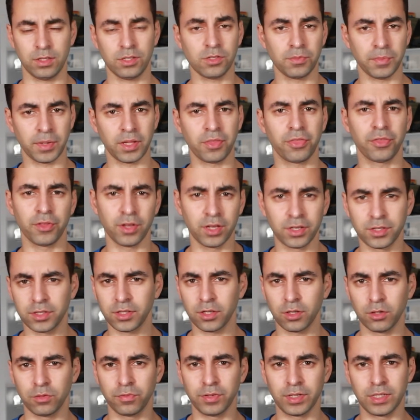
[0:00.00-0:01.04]
This is my third
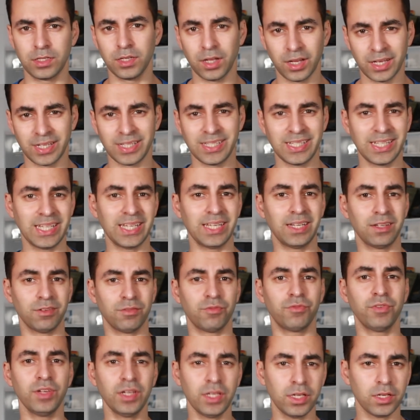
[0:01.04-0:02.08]

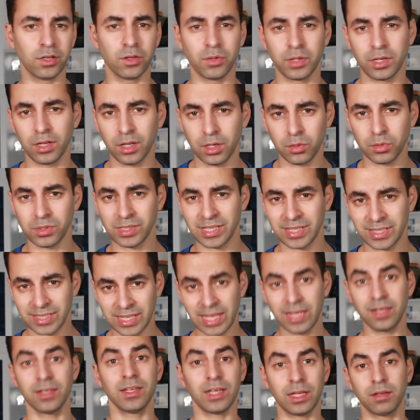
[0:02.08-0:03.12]
COVID-19 video, and I was
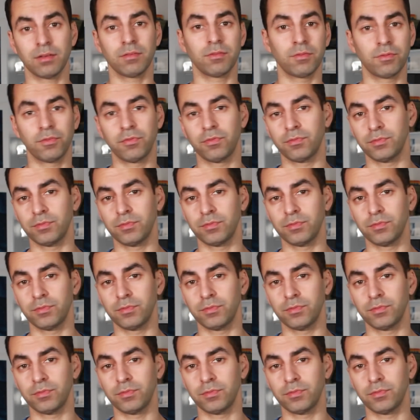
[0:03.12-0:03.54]
intending